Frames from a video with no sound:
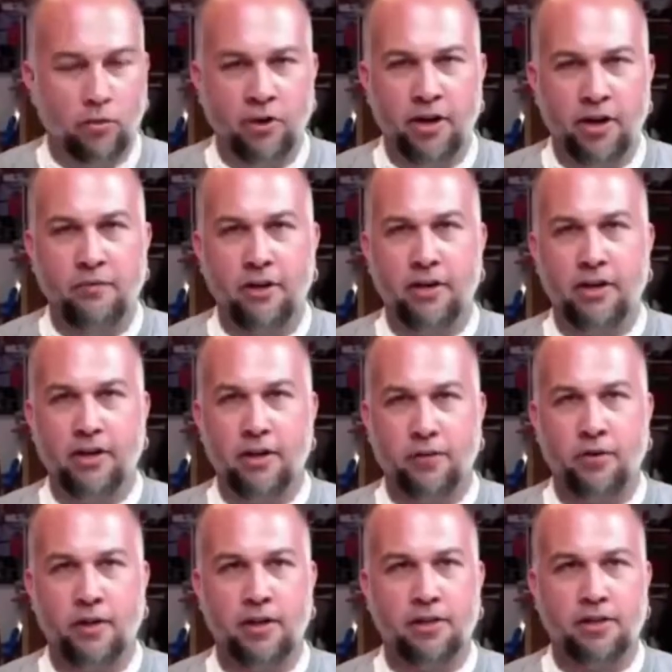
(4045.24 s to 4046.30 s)
in a very
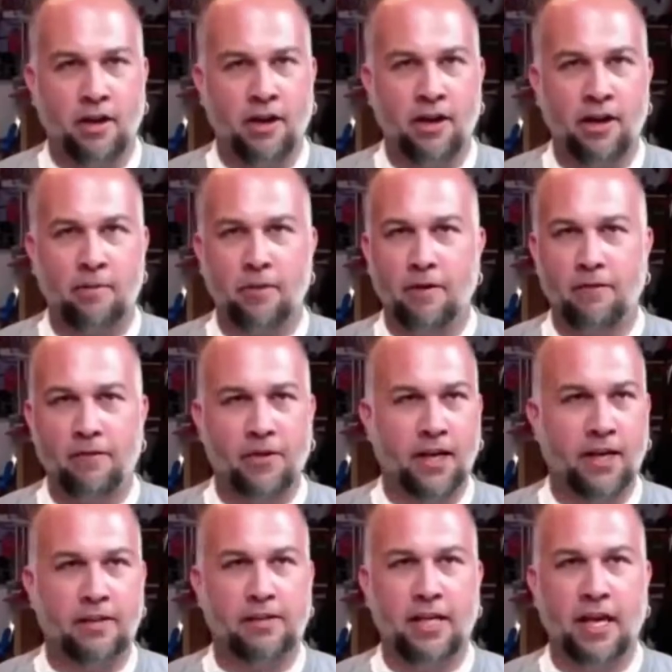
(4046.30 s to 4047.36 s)
different time of
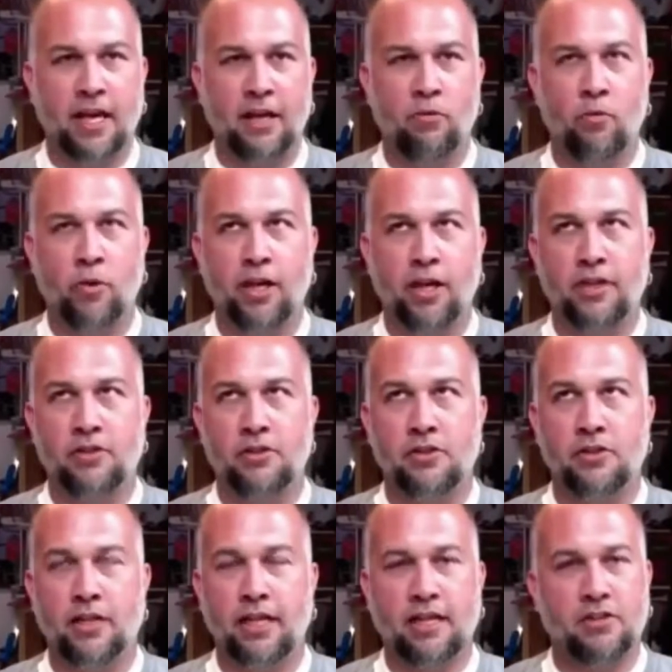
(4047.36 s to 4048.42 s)
things, and what it's
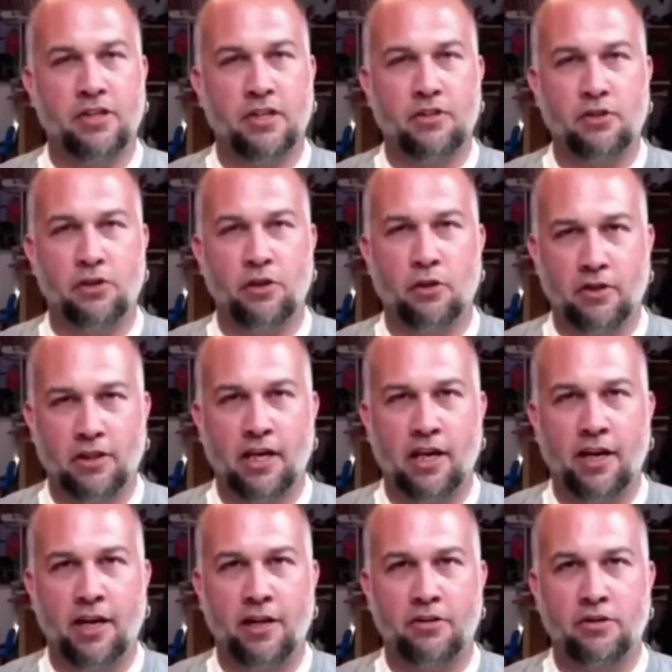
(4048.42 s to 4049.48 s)
like I said, silver
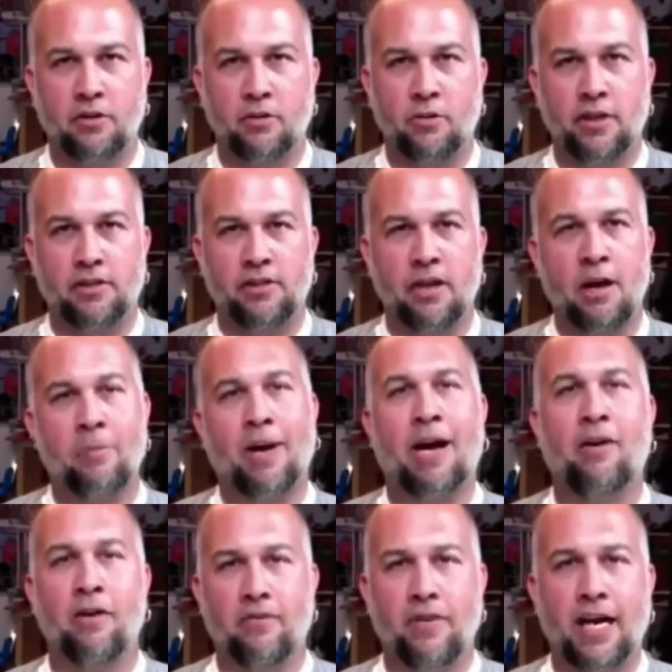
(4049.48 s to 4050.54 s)
linings, and what has come
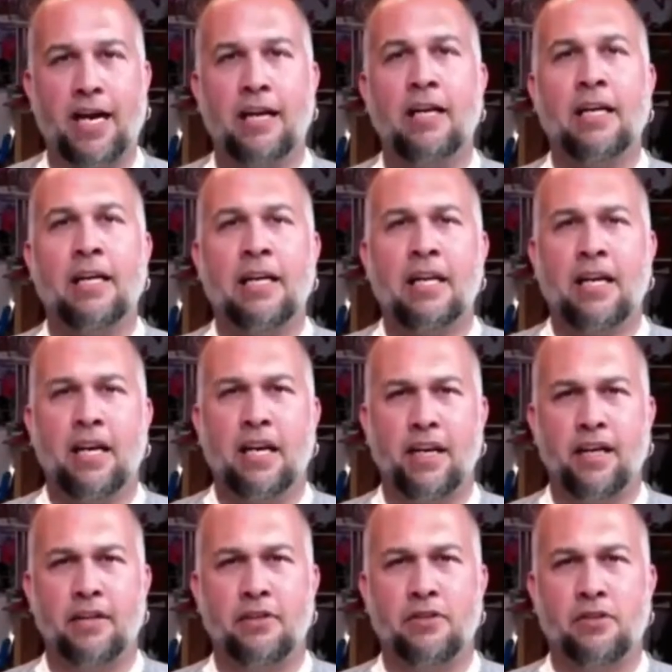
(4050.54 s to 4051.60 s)
out of that
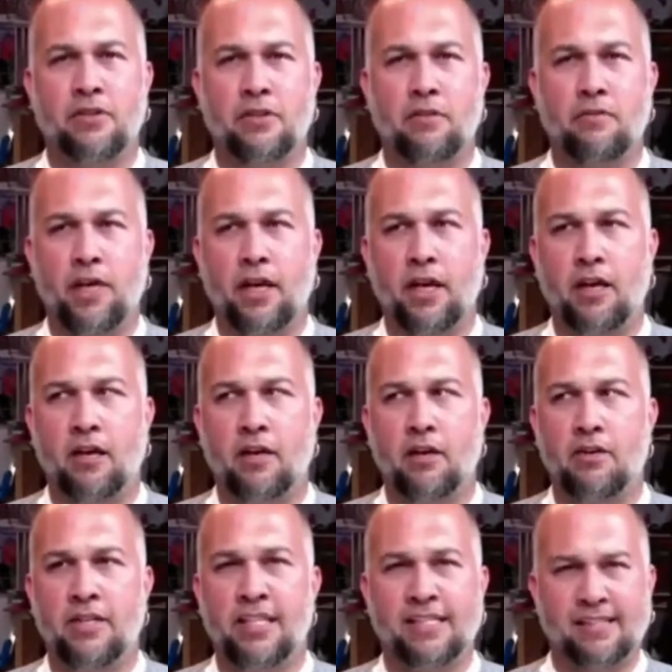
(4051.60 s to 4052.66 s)
is the
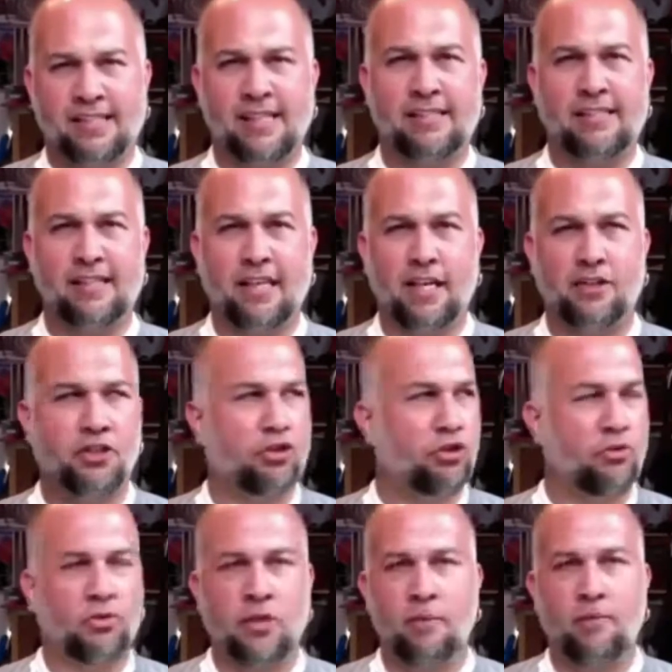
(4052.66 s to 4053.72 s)
necessity to do
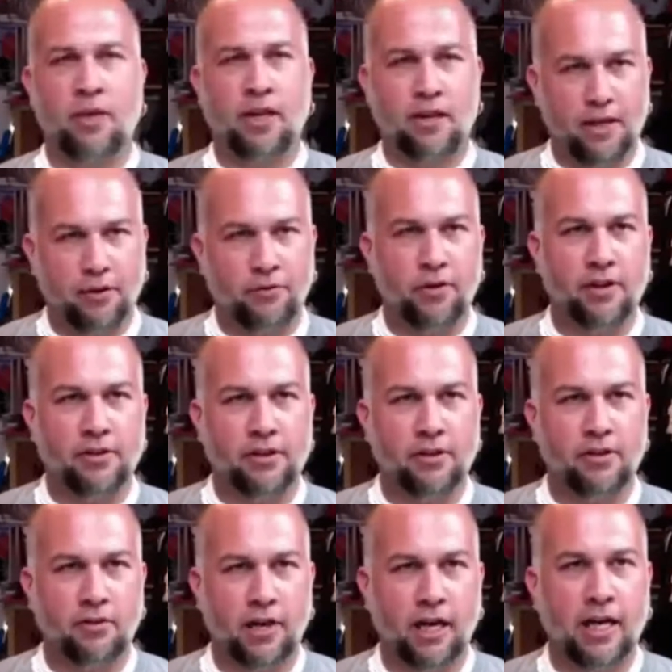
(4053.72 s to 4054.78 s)
something different,
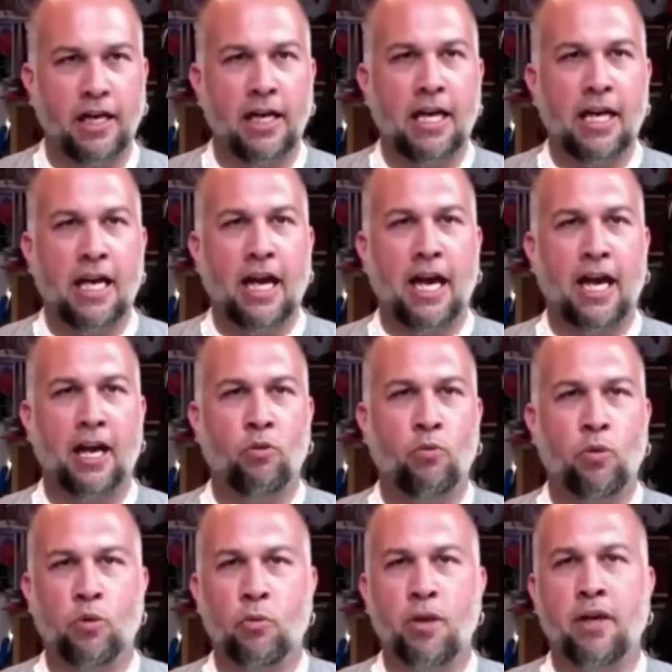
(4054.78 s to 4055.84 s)
right? And
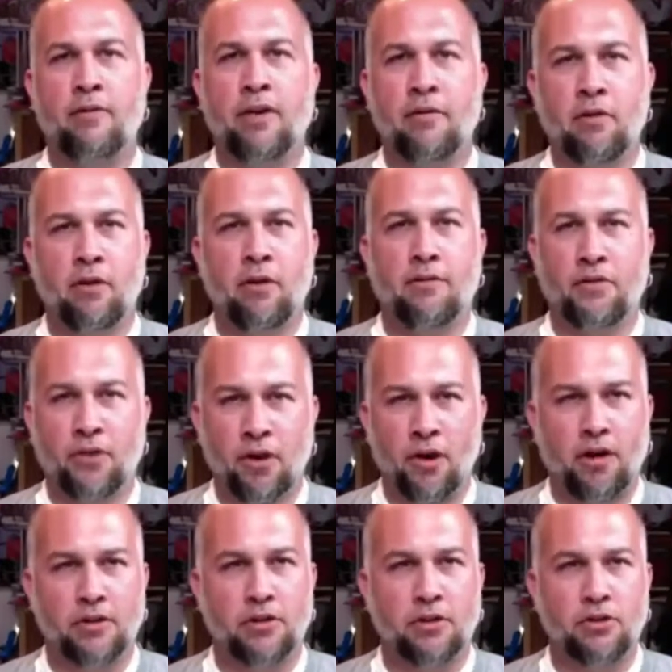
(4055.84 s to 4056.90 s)
would we have ever have
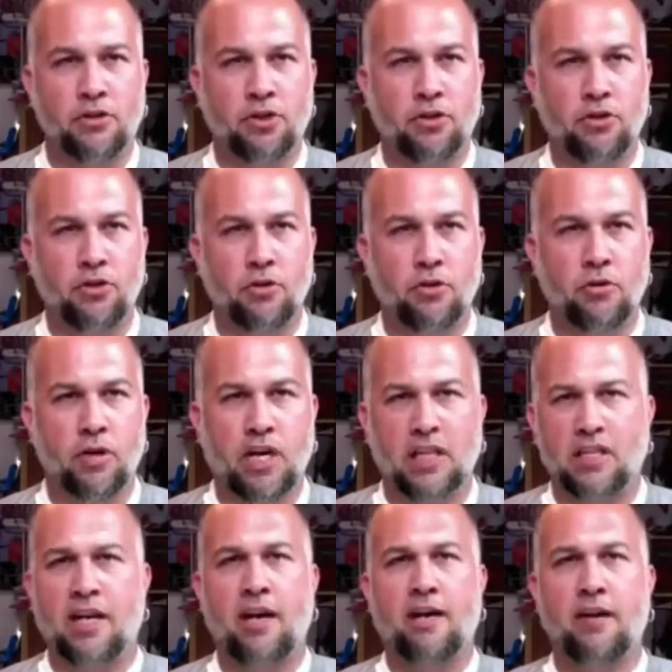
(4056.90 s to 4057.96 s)
thought to do a
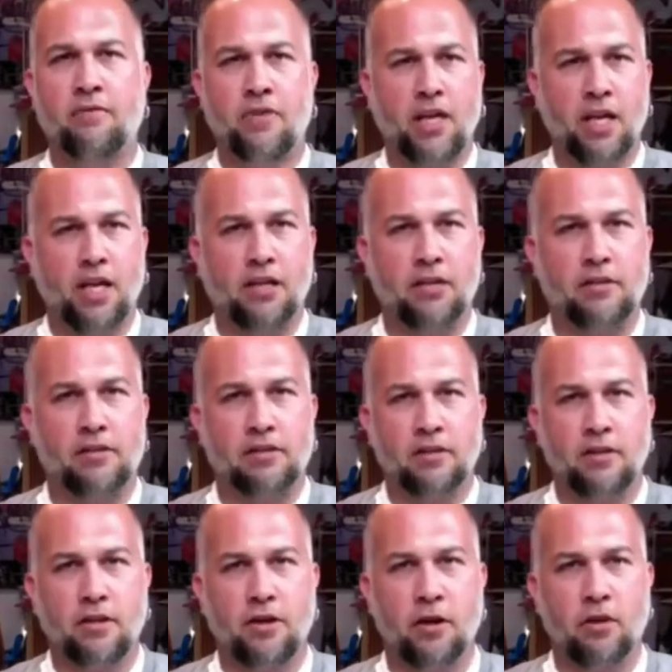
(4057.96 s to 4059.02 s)
lot of these,
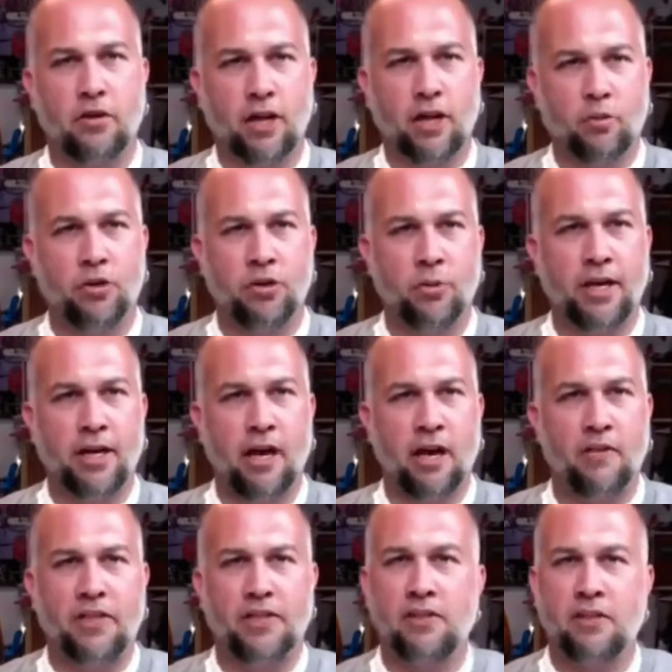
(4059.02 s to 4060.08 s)
like we're doing now,
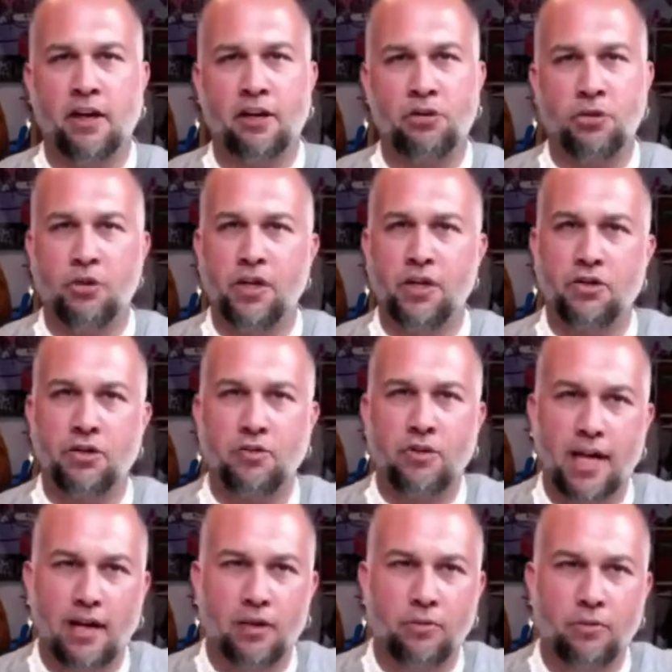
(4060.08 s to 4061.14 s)
that's not a traditional
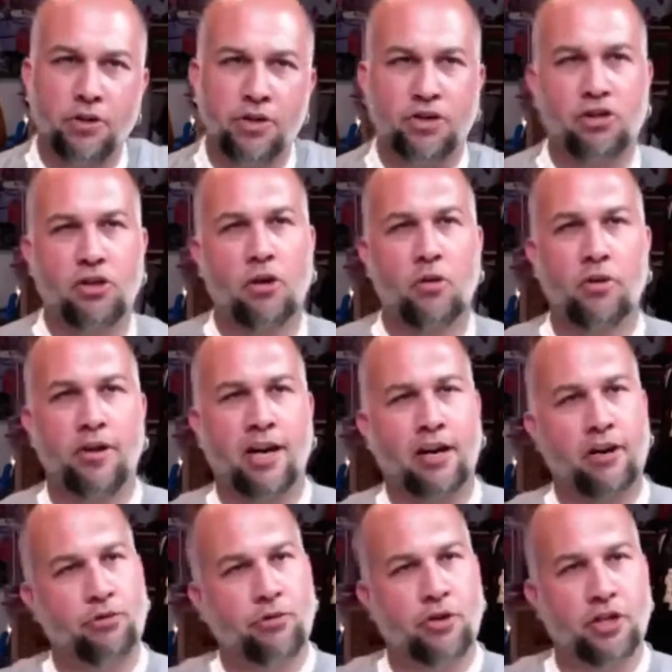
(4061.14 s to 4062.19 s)
gallery show or not
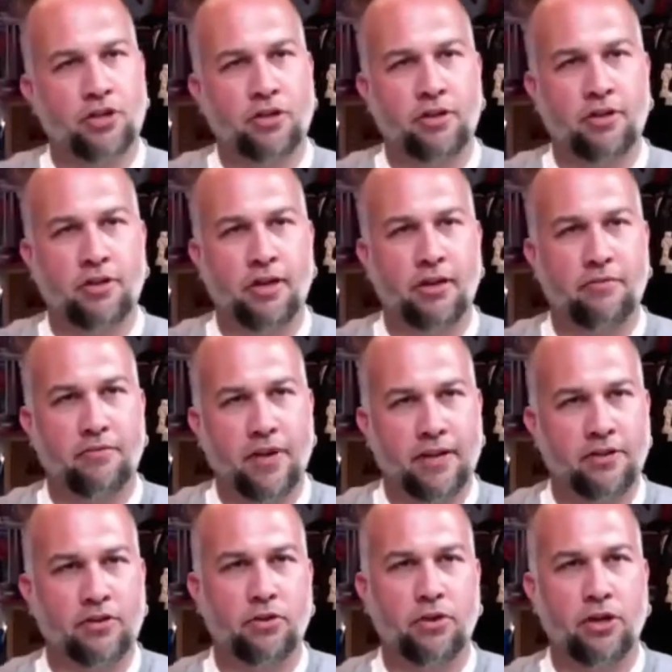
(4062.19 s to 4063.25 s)
a traditional
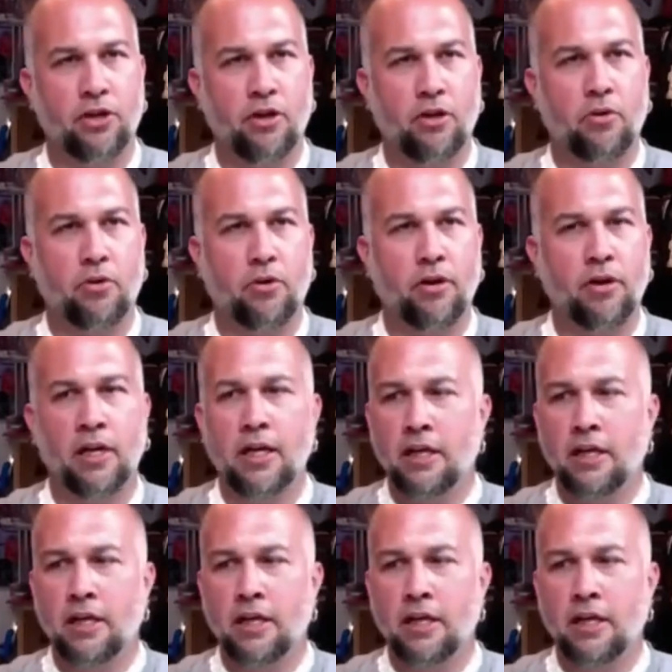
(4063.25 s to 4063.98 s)
event, or